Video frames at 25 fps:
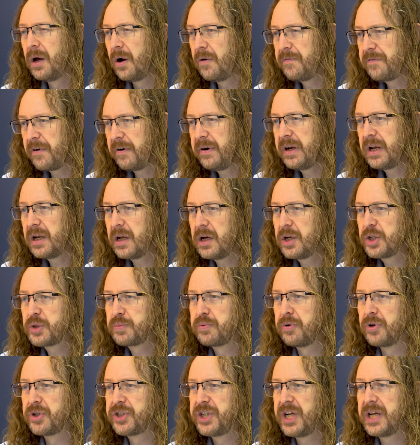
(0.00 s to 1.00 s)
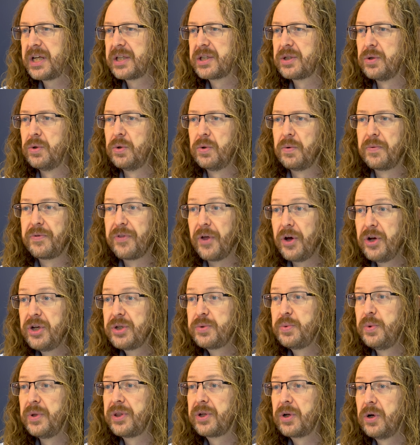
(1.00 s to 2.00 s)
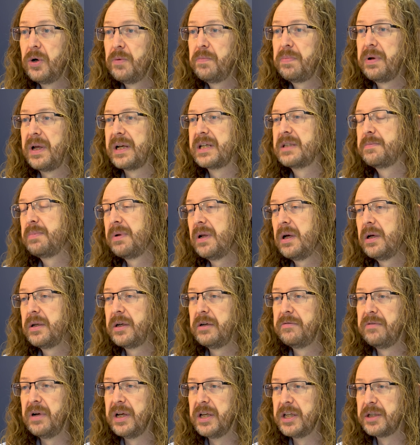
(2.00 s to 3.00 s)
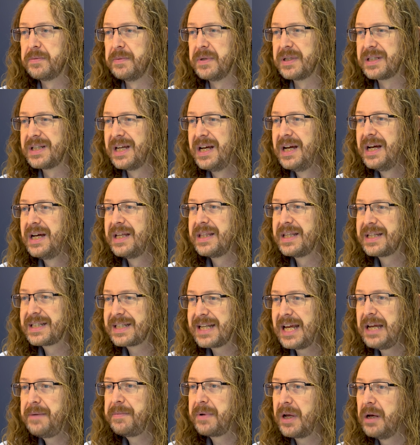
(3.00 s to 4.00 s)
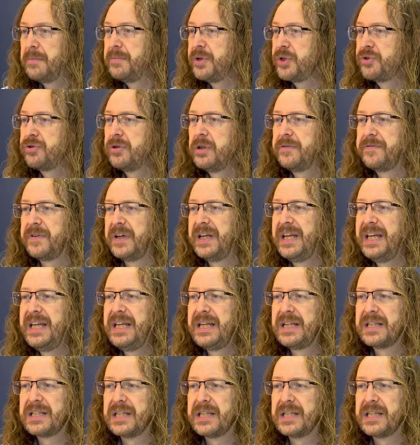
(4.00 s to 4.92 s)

On very large projects, or those with complex plant arrangements, the same can be true for heating